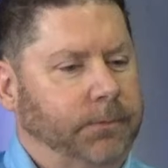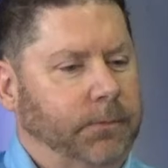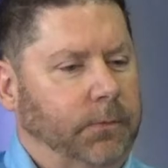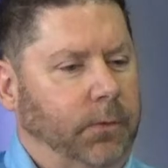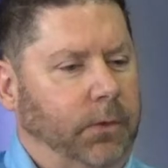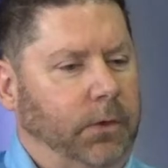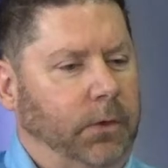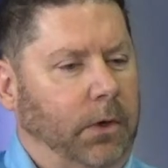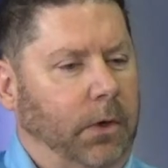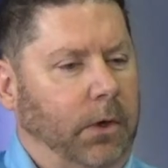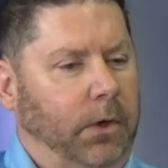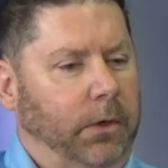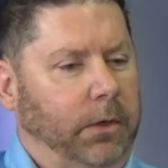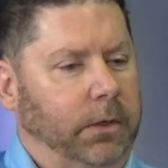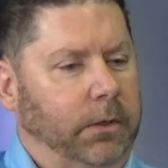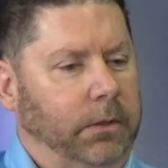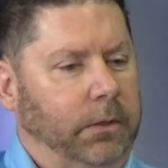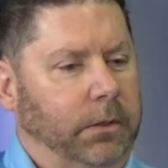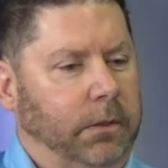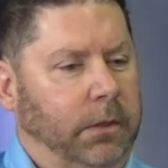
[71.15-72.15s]
We
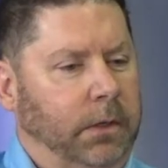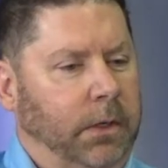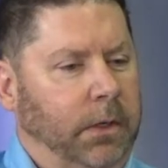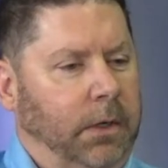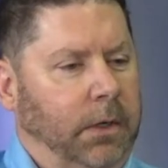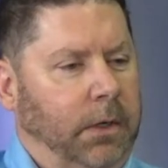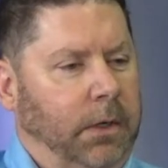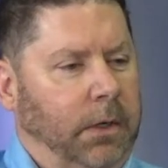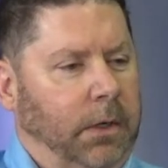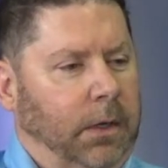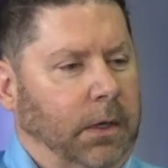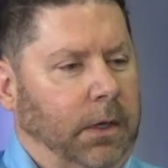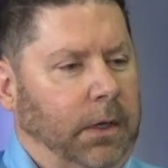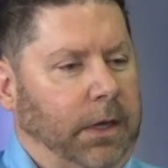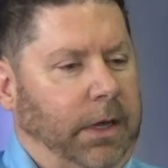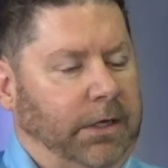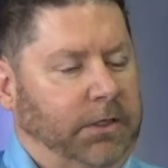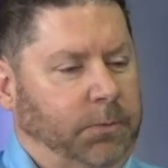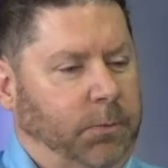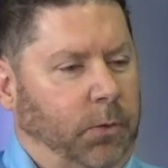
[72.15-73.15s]
are
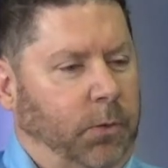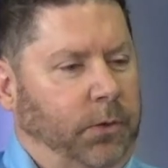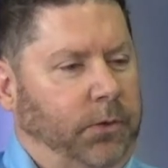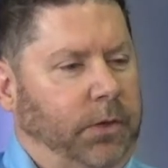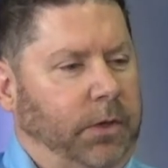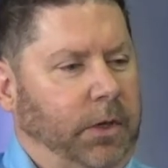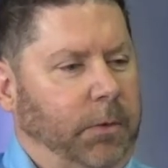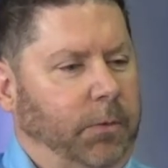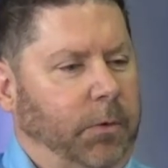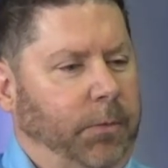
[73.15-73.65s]
export them.